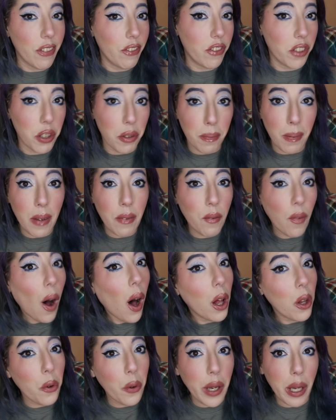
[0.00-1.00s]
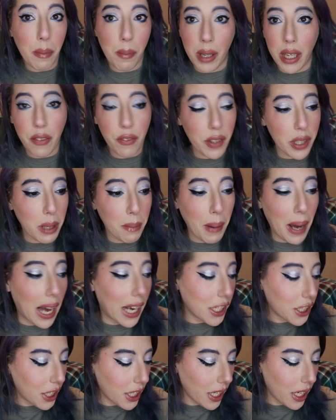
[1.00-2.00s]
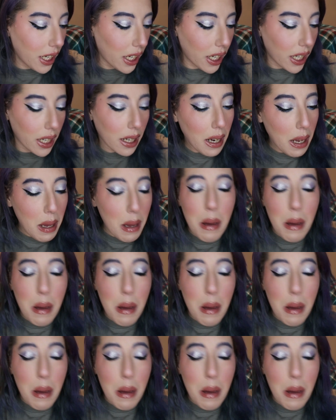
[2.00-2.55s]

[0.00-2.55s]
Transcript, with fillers: if you've been following me for the past year,